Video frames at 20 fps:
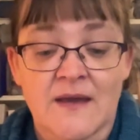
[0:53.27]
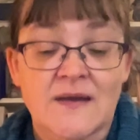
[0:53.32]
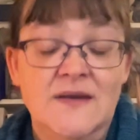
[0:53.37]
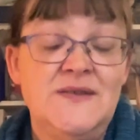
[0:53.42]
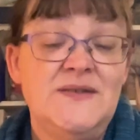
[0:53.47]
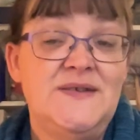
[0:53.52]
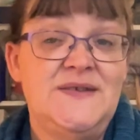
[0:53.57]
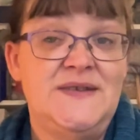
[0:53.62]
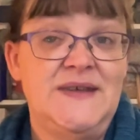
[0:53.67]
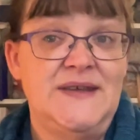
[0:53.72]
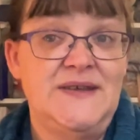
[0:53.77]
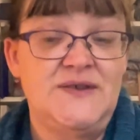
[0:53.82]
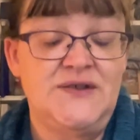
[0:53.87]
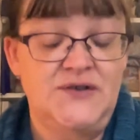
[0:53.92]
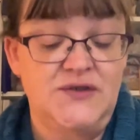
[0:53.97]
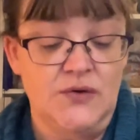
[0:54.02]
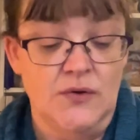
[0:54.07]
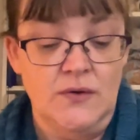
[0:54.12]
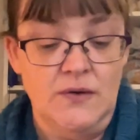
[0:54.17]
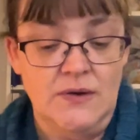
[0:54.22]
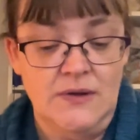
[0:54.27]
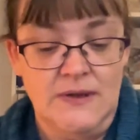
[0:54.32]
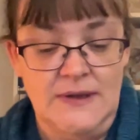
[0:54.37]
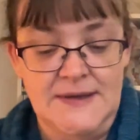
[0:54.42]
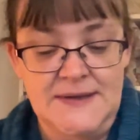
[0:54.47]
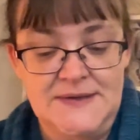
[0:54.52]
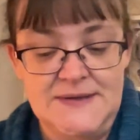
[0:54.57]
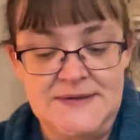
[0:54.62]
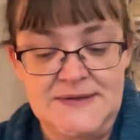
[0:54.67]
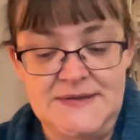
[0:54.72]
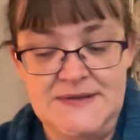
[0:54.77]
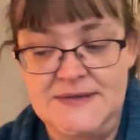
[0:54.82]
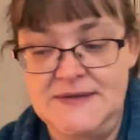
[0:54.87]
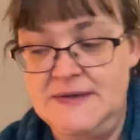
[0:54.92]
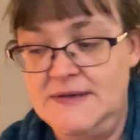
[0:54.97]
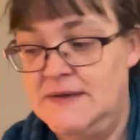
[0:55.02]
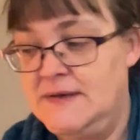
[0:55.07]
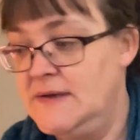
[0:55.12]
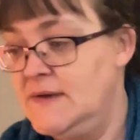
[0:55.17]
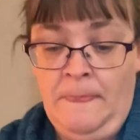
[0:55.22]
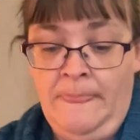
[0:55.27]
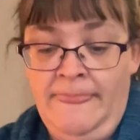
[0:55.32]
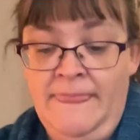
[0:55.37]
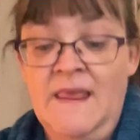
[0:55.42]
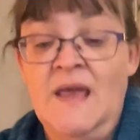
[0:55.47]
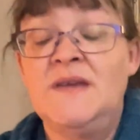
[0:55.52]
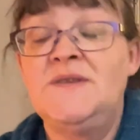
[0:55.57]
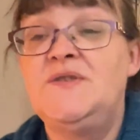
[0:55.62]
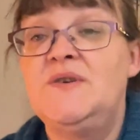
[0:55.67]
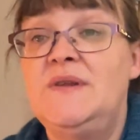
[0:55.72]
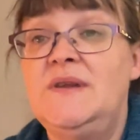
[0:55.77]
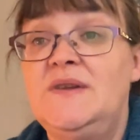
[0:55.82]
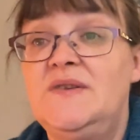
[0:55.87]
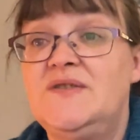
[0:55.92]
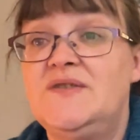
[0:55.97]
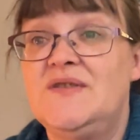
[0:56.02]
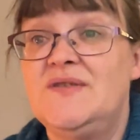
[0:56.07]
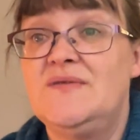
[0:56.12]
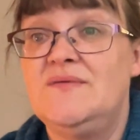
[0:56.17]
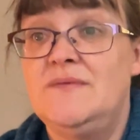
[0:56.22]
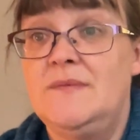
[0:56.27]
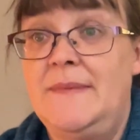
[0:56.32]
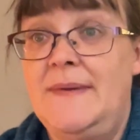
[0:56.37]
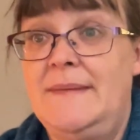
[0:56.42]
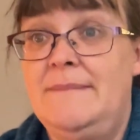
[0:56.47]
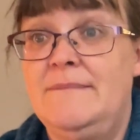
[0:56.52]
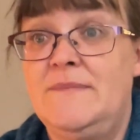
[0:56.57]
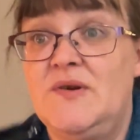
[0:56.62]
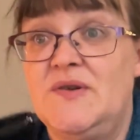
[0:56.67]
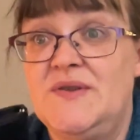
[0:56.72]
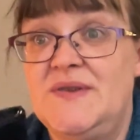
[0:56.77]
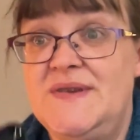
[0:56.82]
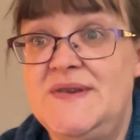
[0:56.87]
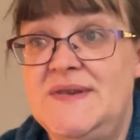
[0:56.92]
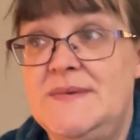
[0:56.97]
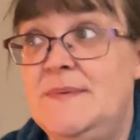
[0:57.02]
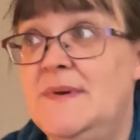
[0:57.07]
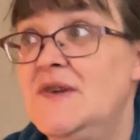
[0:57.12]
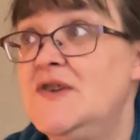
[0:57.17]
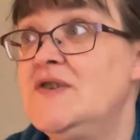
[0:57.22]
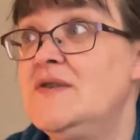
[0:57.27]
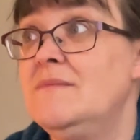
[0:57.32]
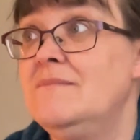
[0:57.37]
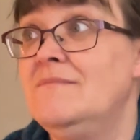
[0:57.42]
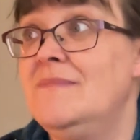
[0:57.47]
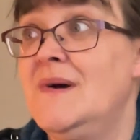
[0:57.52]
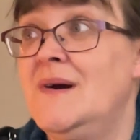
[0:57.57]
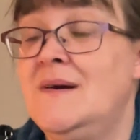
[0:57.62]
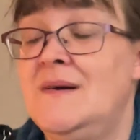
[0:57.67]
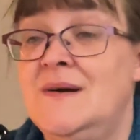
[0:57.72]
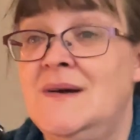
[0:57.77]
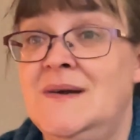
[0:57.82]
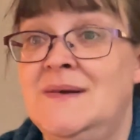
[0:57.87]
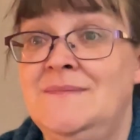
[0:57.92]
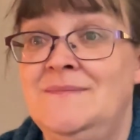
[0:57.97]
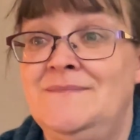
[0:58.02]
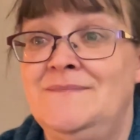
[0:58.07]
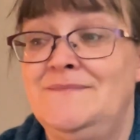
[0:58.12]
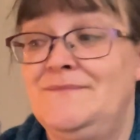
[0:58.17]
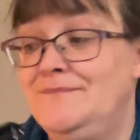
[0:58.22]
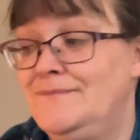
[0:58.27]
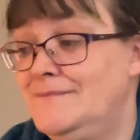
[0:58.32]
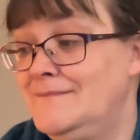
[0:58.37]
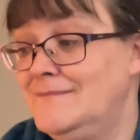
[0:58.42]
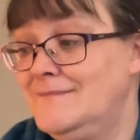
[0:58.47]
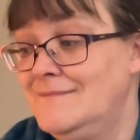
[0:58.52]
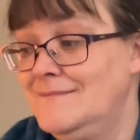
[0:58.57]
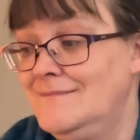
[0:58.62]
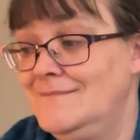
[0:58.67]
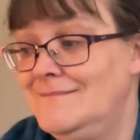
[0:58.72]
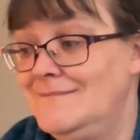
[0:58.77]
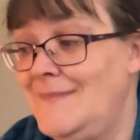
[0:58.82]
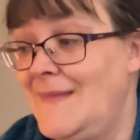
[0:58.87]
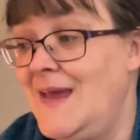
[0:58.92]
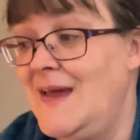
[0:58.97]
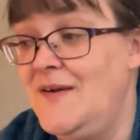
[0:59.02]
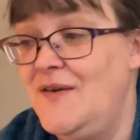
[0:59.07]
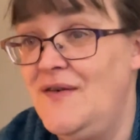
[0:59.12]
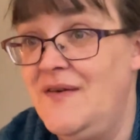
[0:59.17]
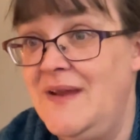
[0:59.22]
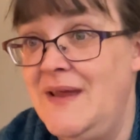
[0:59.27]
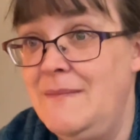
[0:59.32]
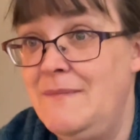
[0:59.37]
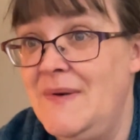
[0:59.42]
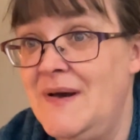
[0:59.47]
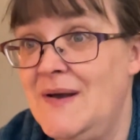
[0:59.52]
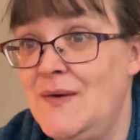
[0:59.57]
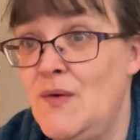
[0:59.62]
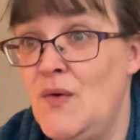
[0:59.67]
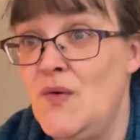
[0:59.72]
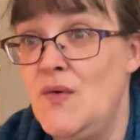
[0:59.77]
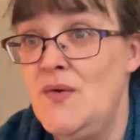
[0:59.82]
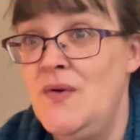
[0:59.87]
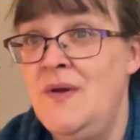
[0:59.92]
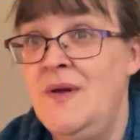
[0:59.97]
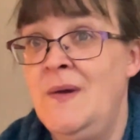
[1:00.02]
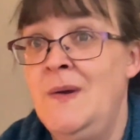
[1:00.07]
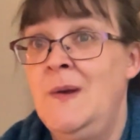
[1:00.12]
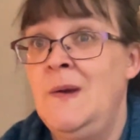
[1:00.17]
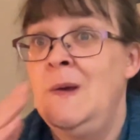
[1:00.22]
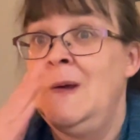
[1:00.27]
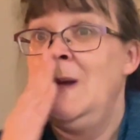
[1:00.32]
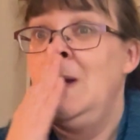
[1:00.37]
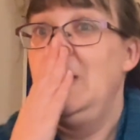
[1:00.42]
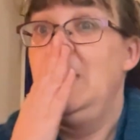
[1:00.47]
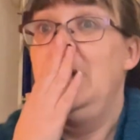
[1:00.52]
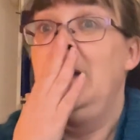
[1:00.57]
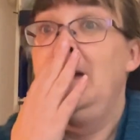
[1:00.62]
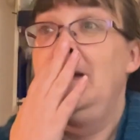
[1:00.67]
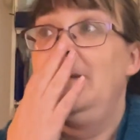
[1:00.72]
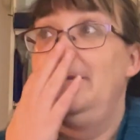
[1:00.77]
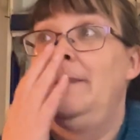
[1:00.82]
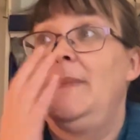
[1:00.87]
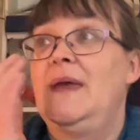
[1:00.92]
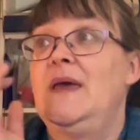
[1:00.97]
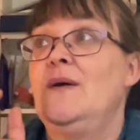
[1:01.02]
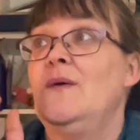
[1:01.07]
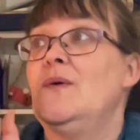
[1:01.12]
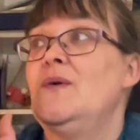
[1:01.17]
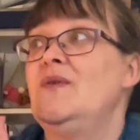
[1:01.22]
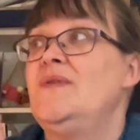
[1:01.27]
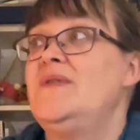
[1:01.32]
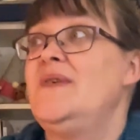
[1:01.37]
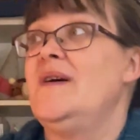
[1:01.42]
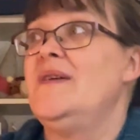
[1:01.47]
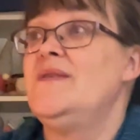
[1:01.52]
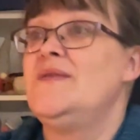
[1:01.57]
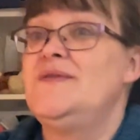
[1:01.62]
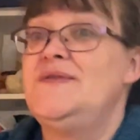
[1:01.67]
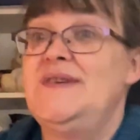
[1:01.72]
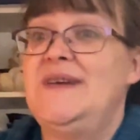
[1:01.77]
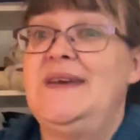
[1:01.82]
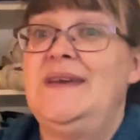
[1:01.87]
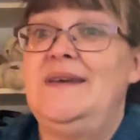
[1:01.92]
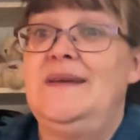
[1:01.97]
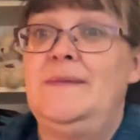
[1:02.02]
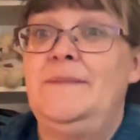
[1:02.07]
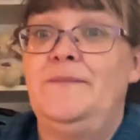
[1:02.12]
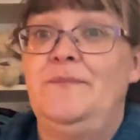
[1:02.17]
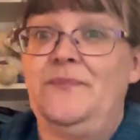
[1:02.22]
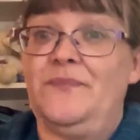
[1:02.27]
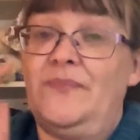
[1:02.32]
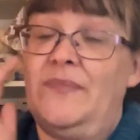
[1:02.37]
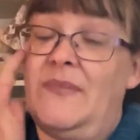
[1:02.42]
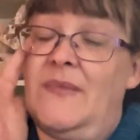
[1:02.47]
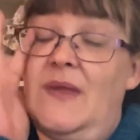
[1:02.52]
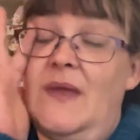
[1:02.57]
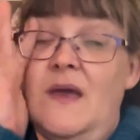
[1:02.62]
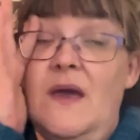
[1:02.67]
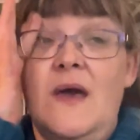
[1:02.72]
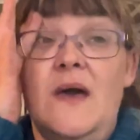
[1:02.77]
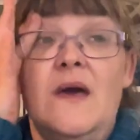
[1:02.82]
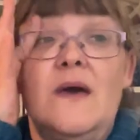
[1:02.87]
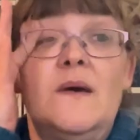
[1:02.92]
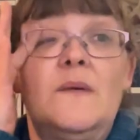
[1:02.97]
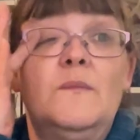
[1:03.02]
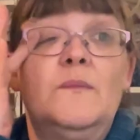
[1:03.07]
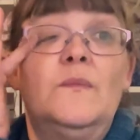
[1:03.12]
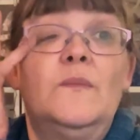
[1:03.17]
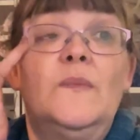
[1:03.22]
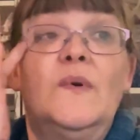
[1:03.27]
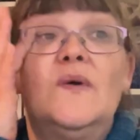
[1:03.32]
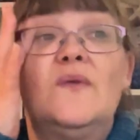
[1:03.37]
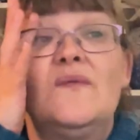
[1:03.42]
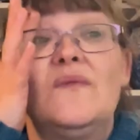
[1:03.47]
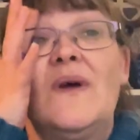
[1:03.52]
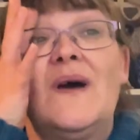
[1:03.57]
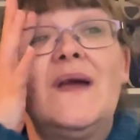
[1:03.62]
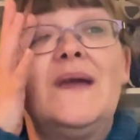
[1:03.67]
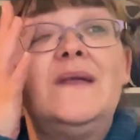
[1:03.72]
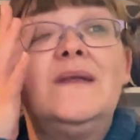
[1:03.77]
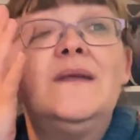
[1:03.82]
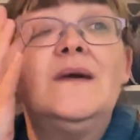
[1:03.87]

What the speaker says: Today's chocolate. I do need to remember to switch my internet back on because the other day, Ryan